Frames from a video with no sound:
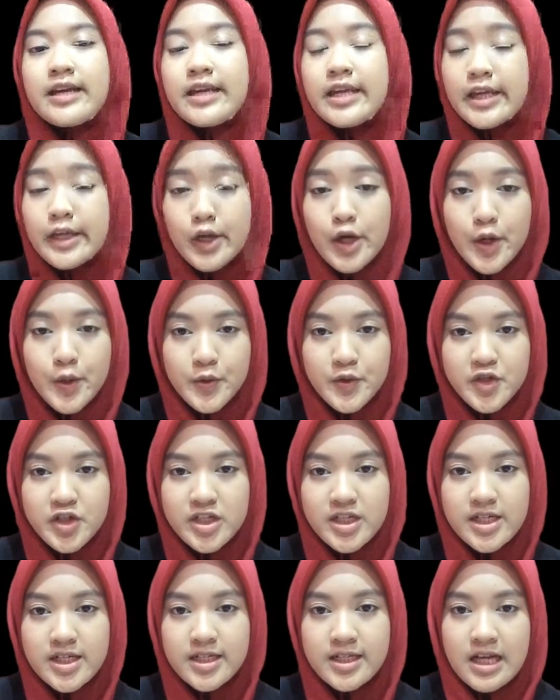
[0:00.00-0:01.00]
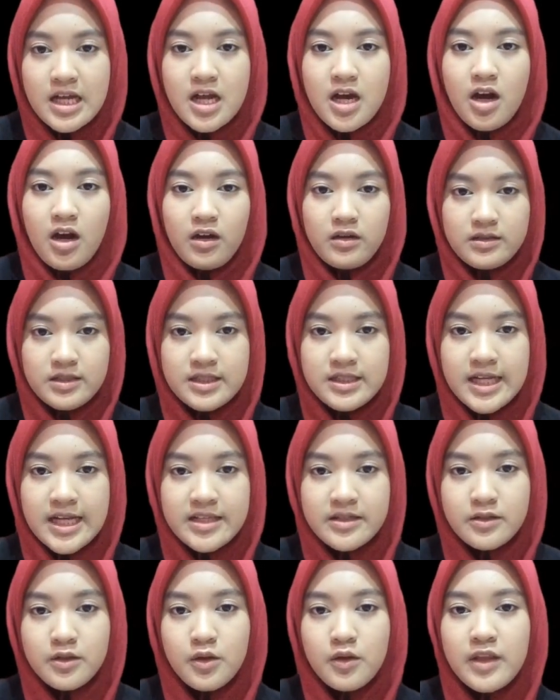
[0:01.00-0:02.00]
In conclusion,
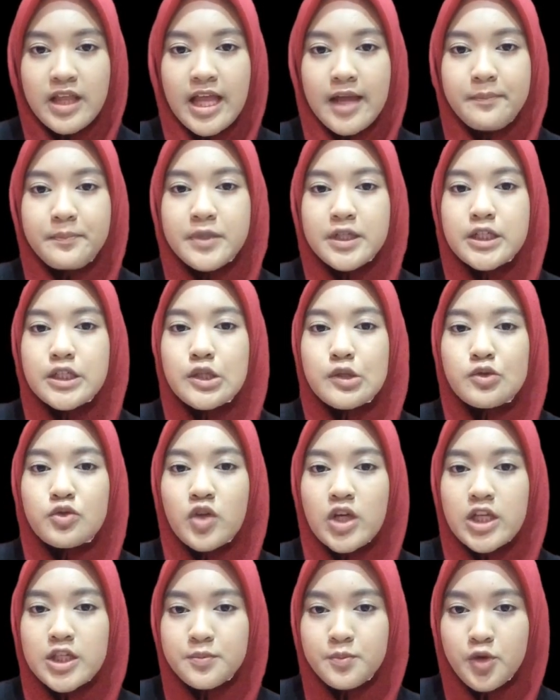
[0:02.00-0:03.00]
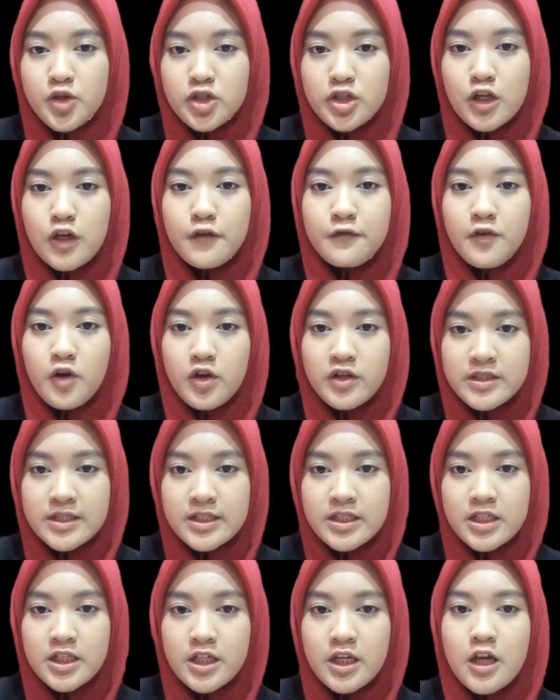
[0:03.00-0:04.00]
oxidized coal happen due to exposure of
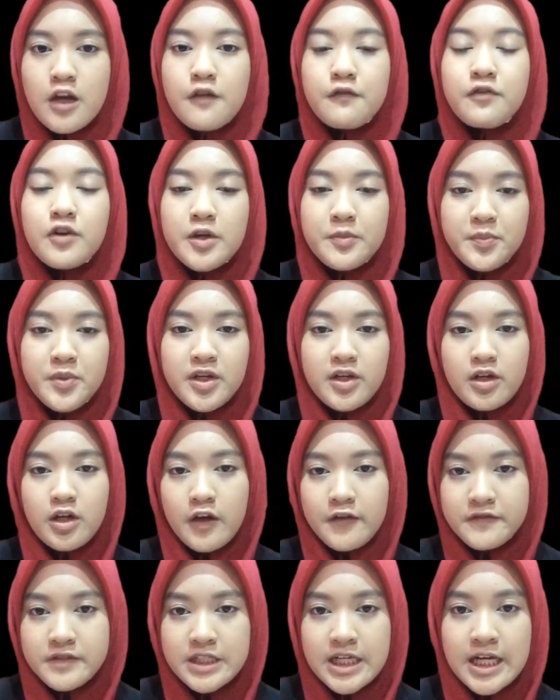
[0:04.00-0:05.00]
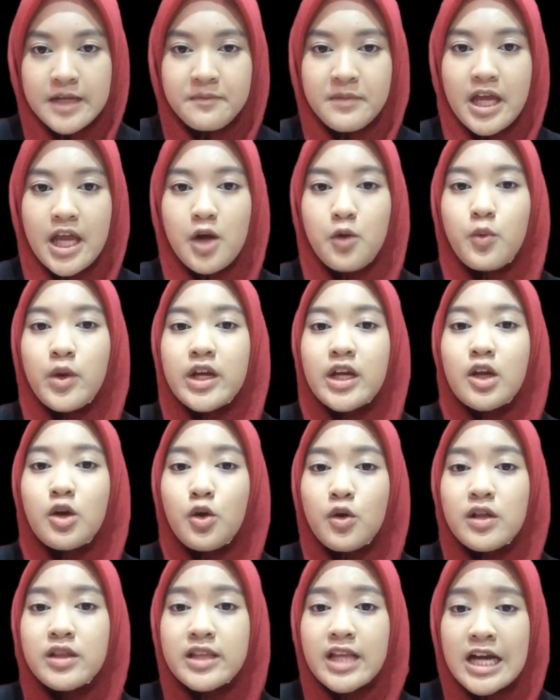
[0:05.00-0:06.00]
oxygen for a period of time, and when
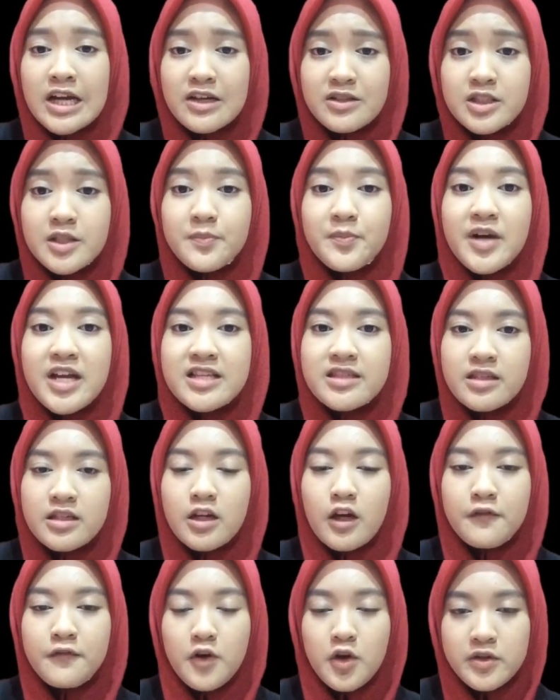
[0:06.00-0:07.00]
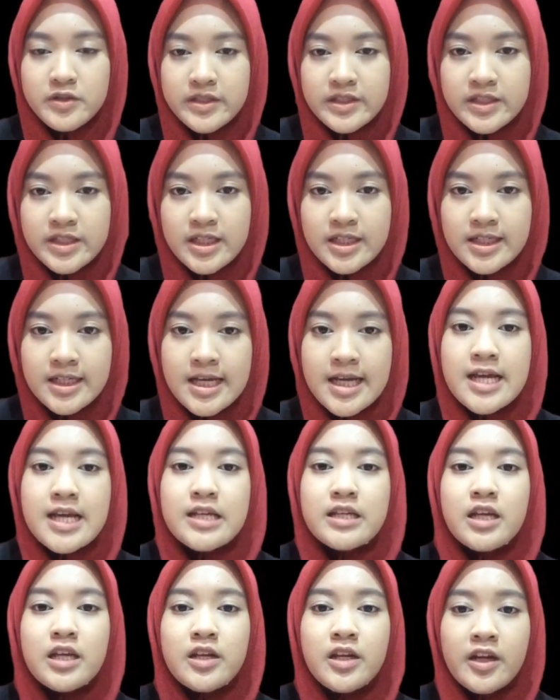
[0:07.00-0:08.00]
coal allows the presence of oxygen,
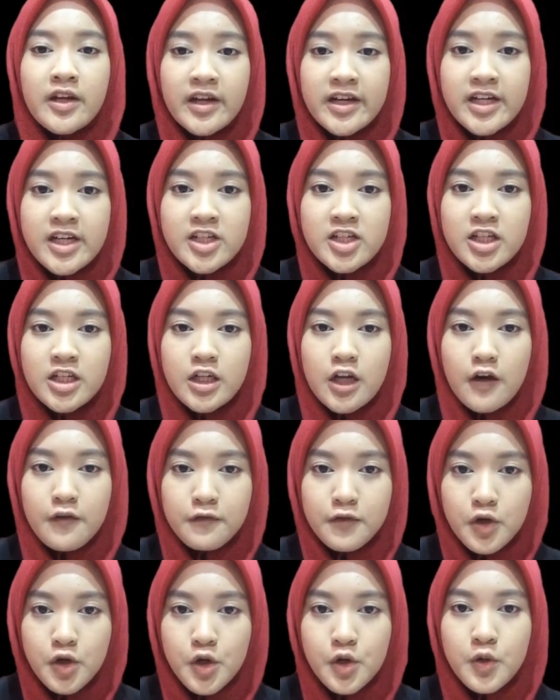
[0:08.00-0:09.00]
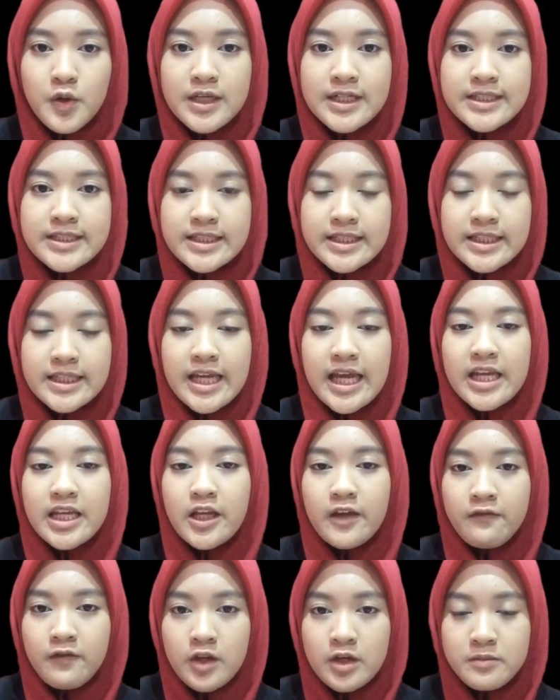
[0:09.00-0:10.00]
the degradation of coal quality and
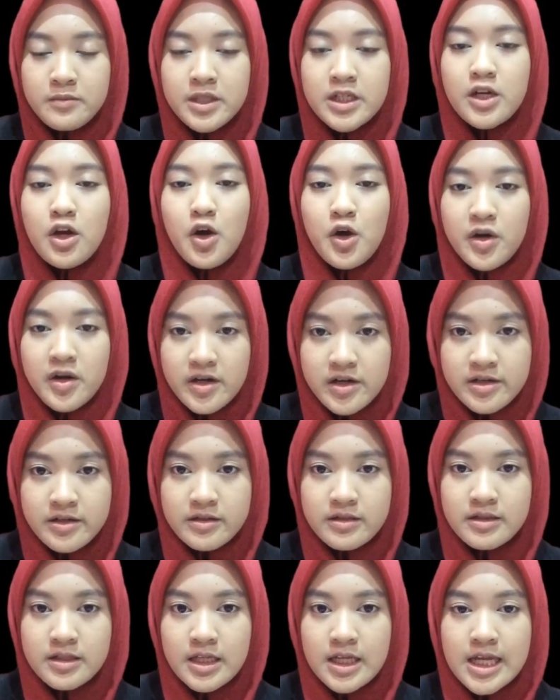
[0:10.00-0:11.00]
development occurs.